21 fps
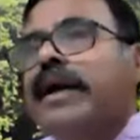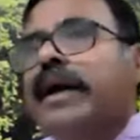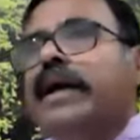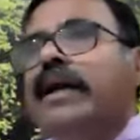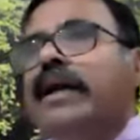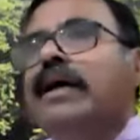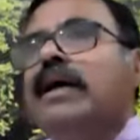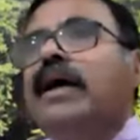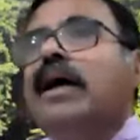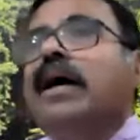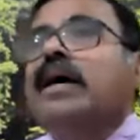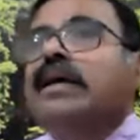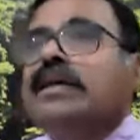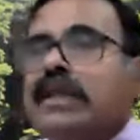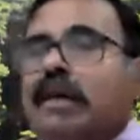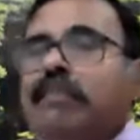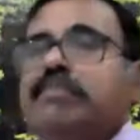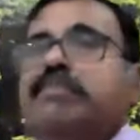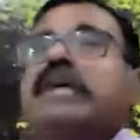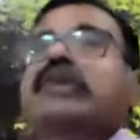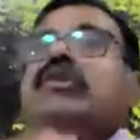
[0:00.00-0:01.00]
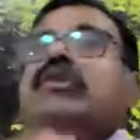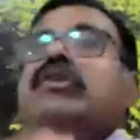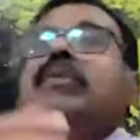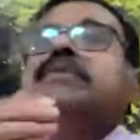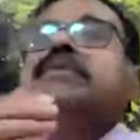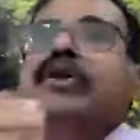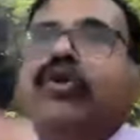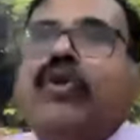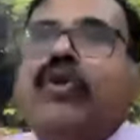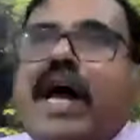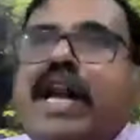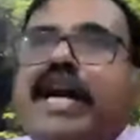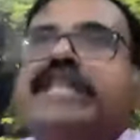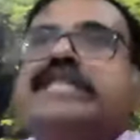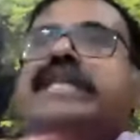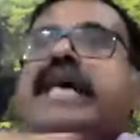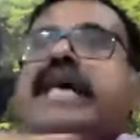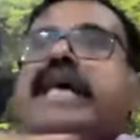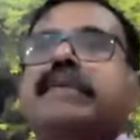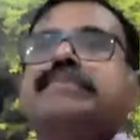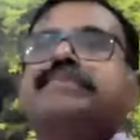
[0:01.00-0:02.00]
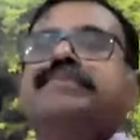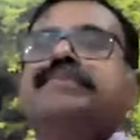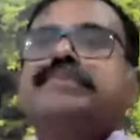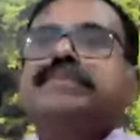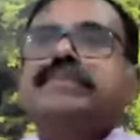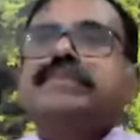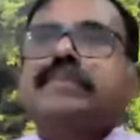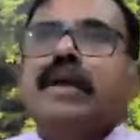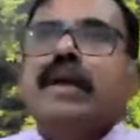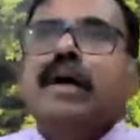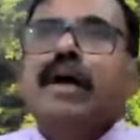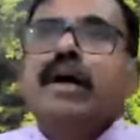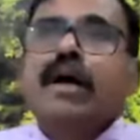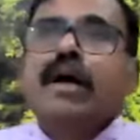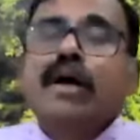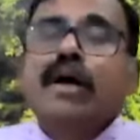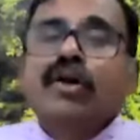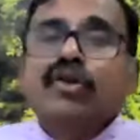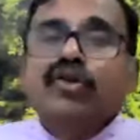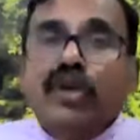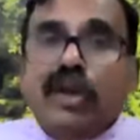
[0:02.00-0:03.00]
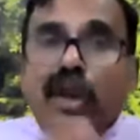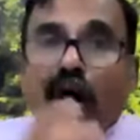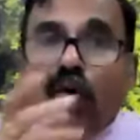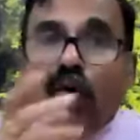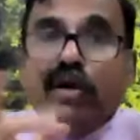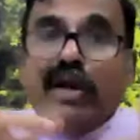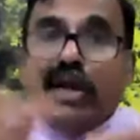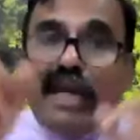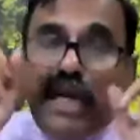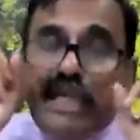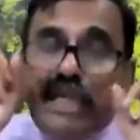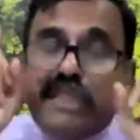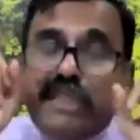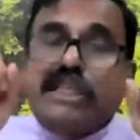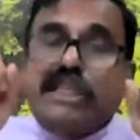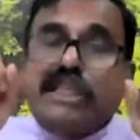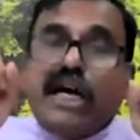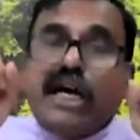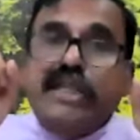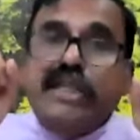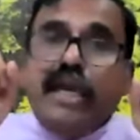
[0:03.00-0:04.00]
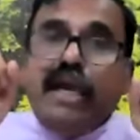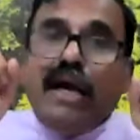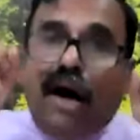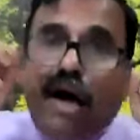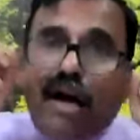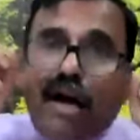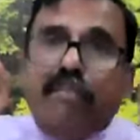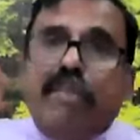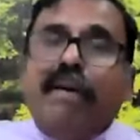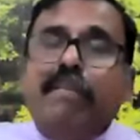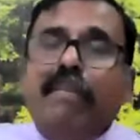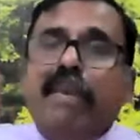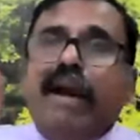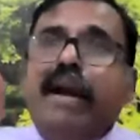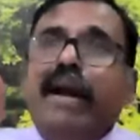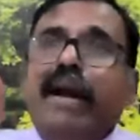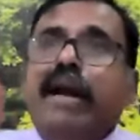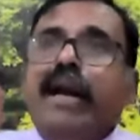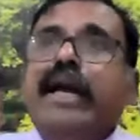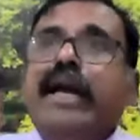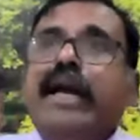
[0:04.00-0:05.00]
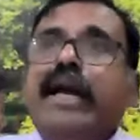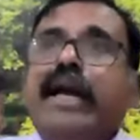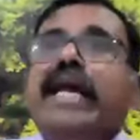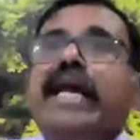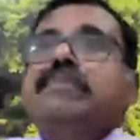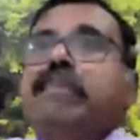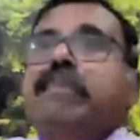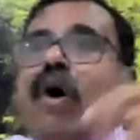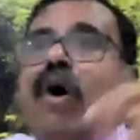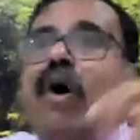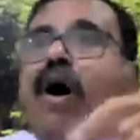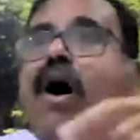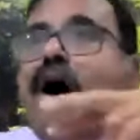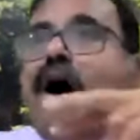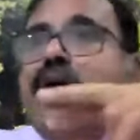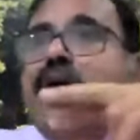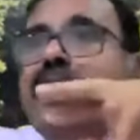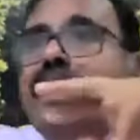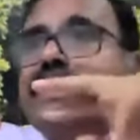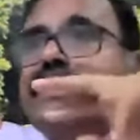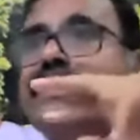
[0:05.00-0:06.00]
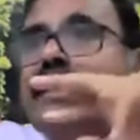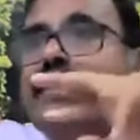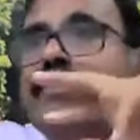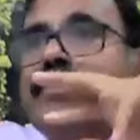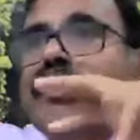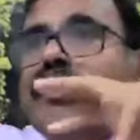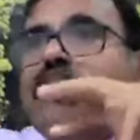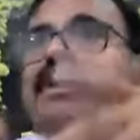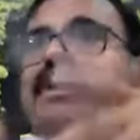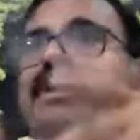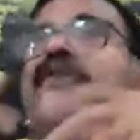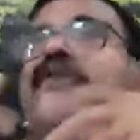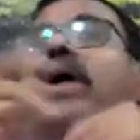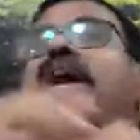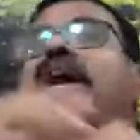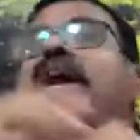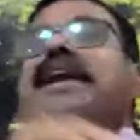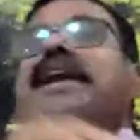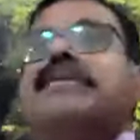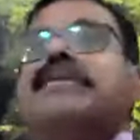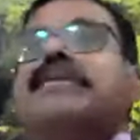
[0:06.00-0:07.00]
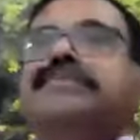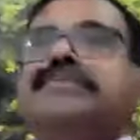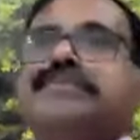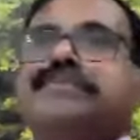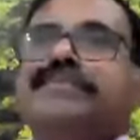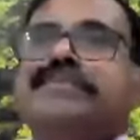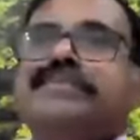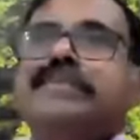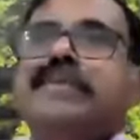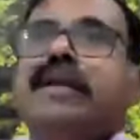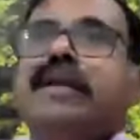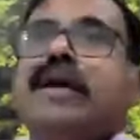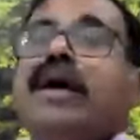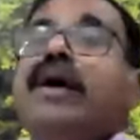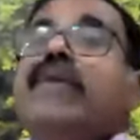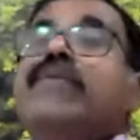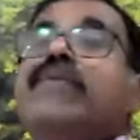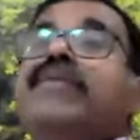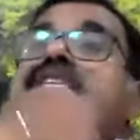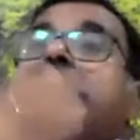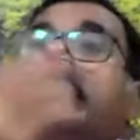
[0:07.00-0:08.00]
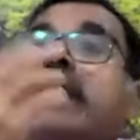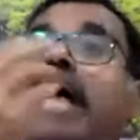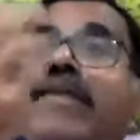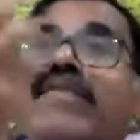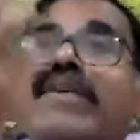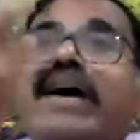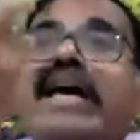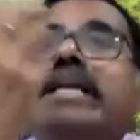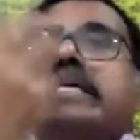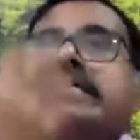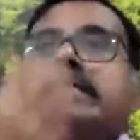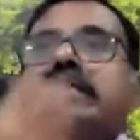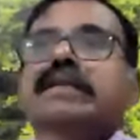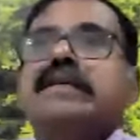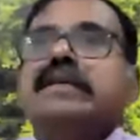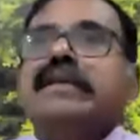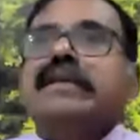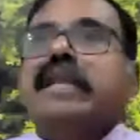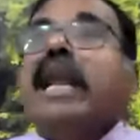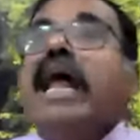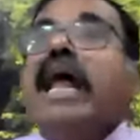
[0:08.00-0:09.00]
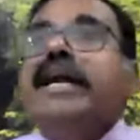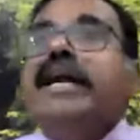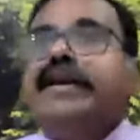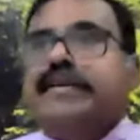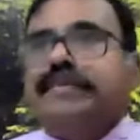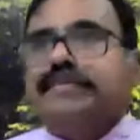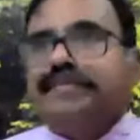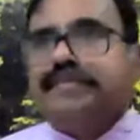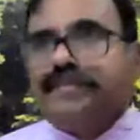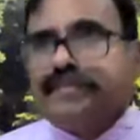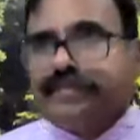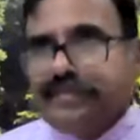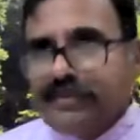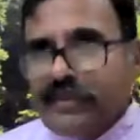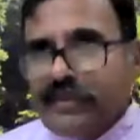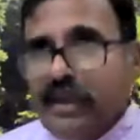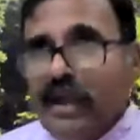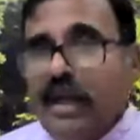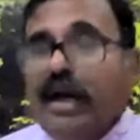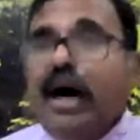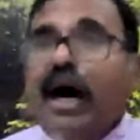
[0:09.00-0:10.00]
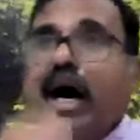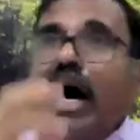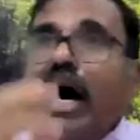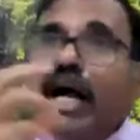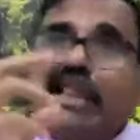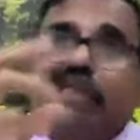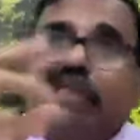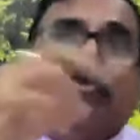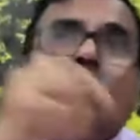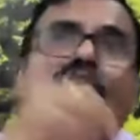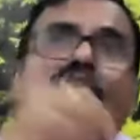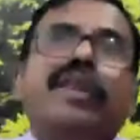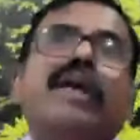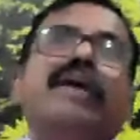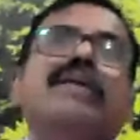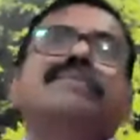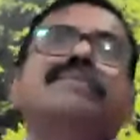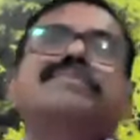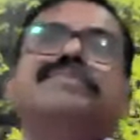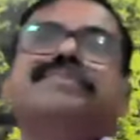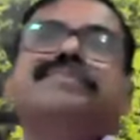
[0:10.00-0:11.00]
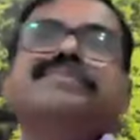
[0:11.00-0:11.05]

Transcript: right? Subject-object duality is there. So now real Sakshi or Brahman is beyond this subject-object duality, which is the awareness, the light, Atma Jyoti.